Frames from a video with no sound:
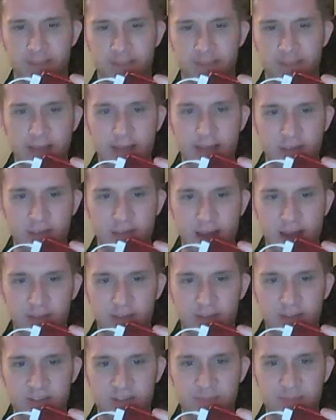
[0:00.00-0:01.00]
"I have a lot of
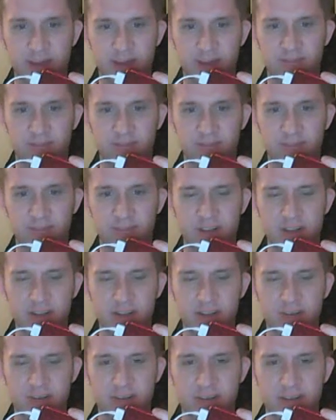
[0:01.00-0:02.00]
respect for the
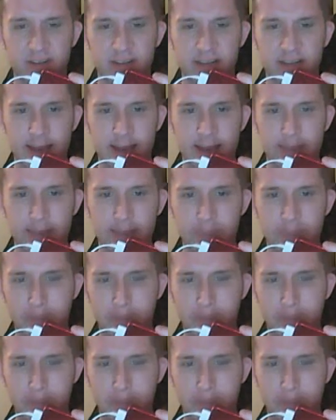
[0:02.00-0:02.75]
history of this game